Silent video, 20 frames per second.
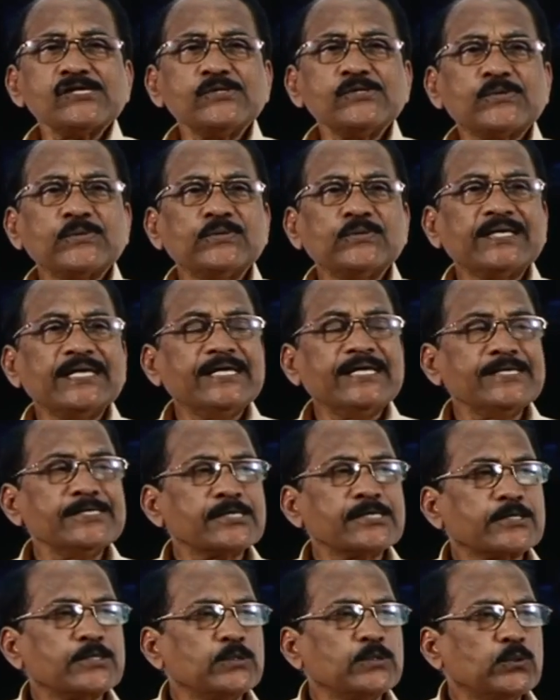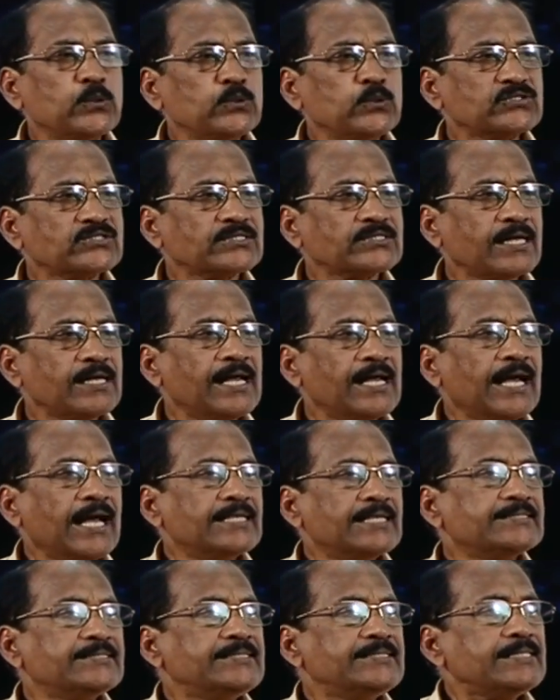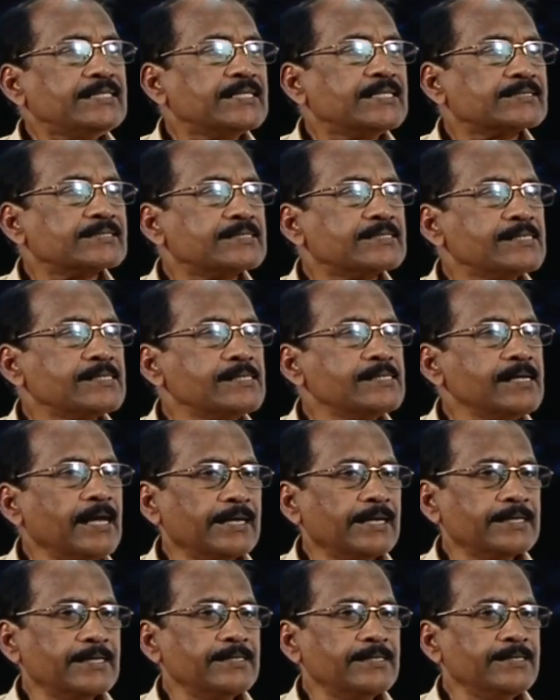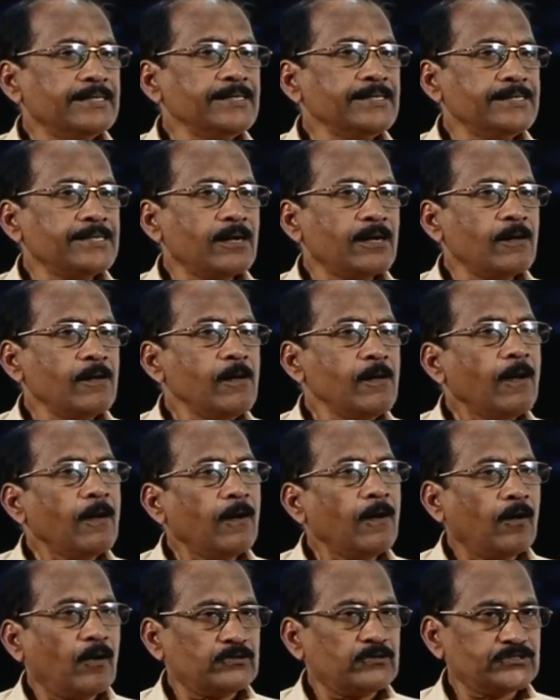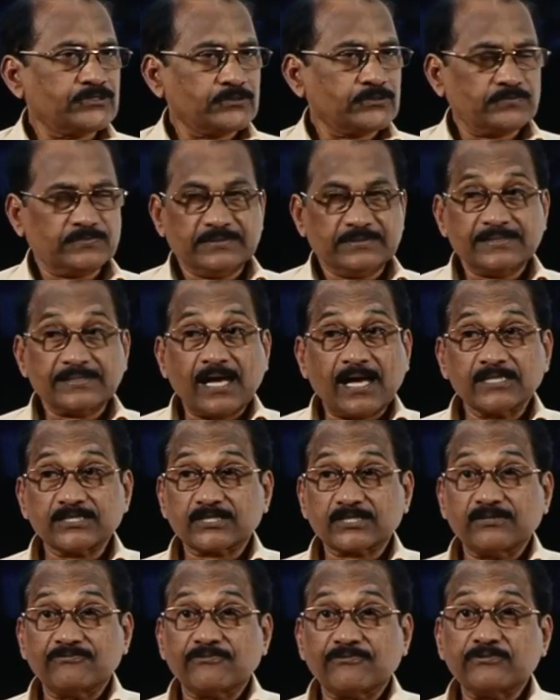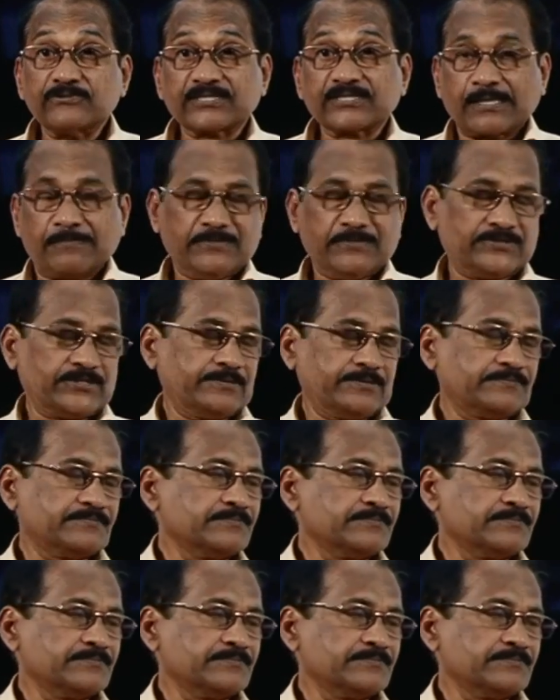to introduce GST in India also, task force commission.